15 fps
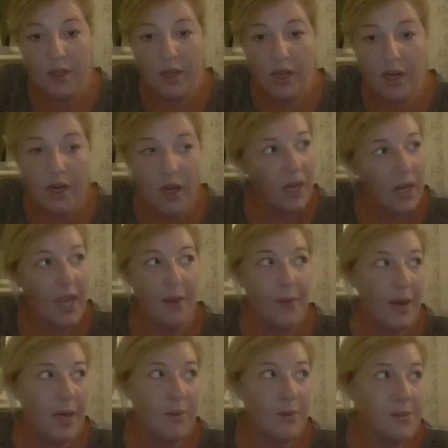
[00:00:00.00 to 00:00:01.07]
And I don't care
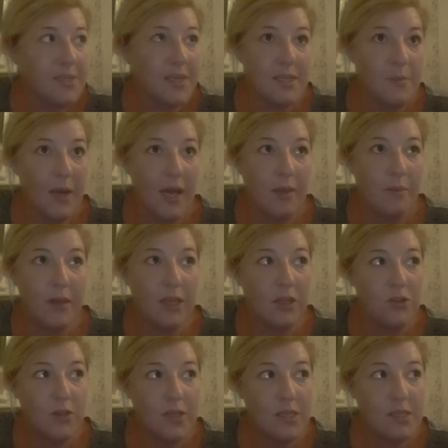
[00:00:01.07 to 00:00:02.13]
what anyone says about the
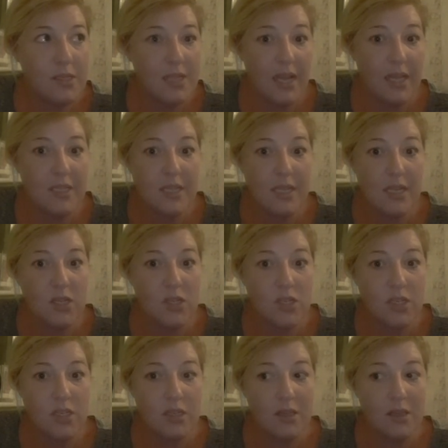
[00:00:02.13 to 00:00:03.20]
militaries. They
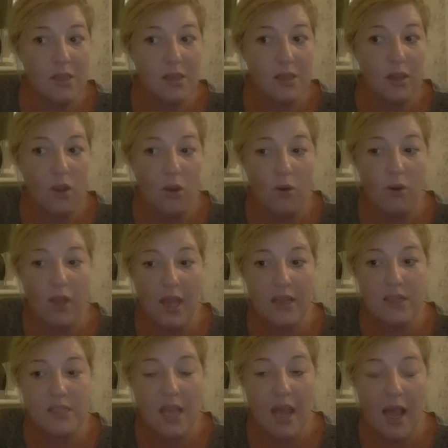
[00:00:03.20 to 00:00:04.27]
teach young
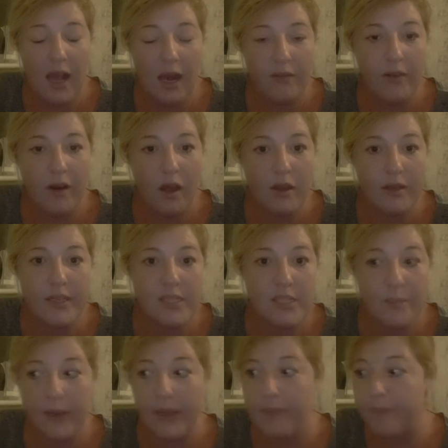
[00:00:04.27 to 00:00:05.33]
kids a hell of a lot of
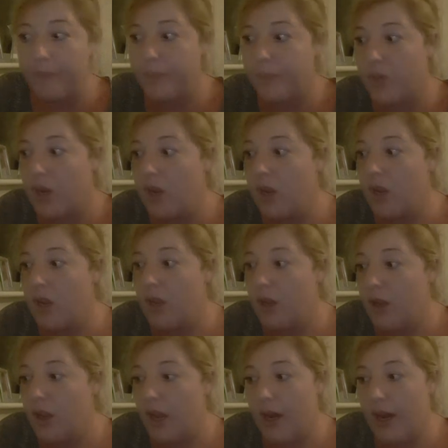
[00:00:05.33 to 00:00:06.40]
discipline.
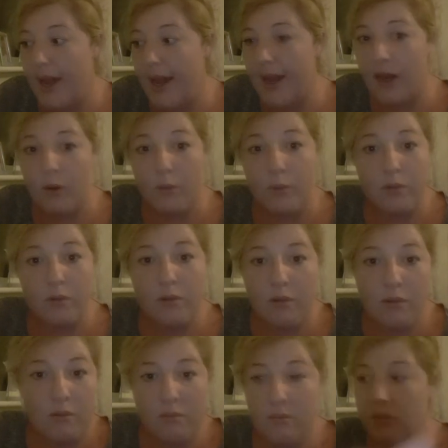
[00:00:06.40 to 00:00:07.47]
And now,
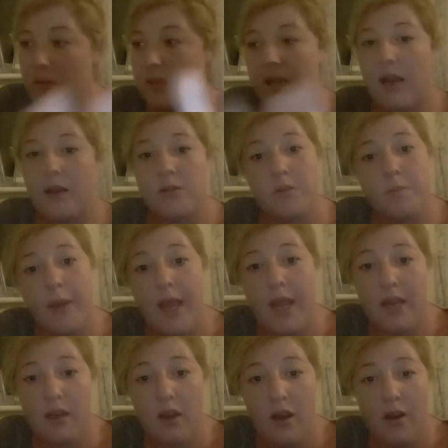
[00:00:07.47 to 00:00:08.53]
his house is
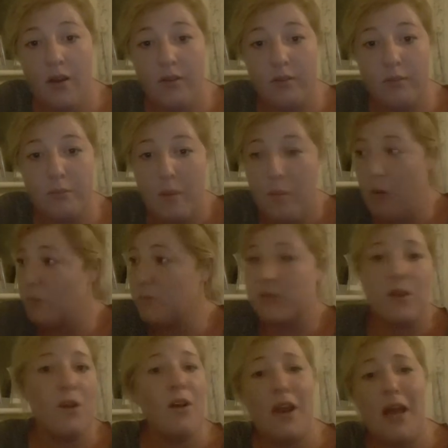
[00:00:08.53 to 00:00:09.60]
paid off, my mum's
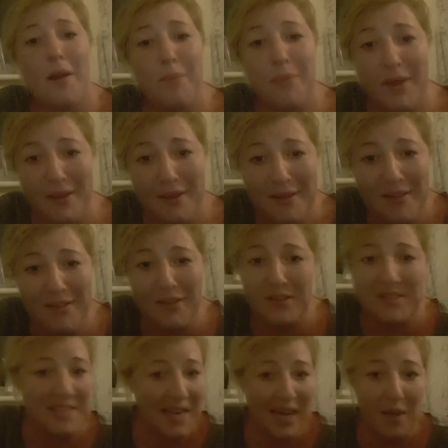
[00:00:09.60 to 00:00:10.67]
all happy, and they're
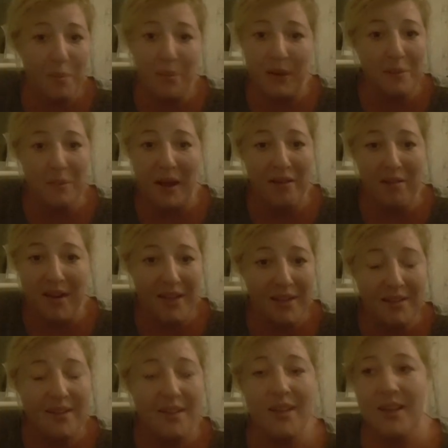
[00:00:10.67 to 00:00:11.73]
still happily
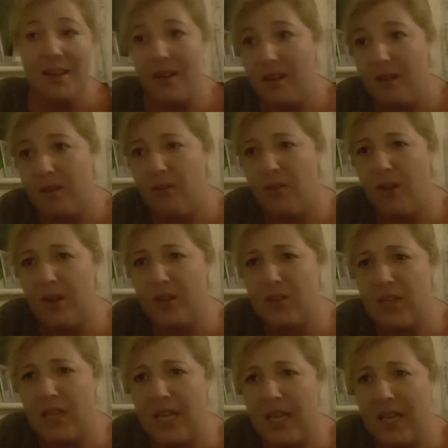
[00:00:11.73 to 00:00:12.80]
married.
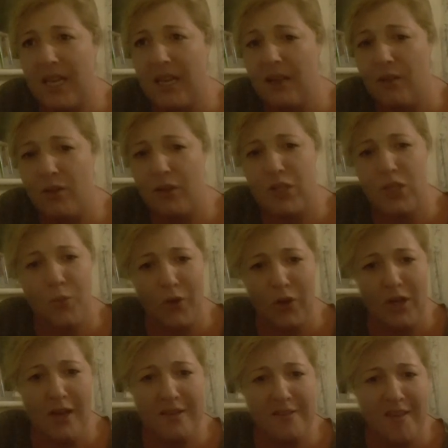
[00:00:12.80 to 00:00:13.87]
31
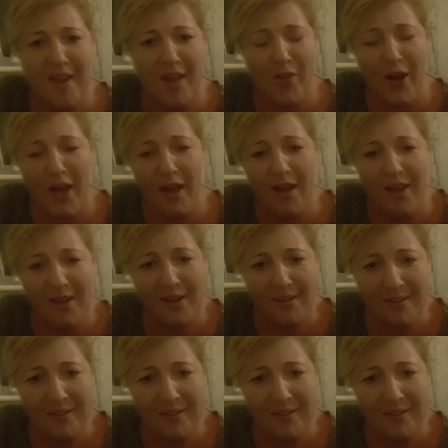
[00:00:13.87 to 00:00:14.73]
years down the line.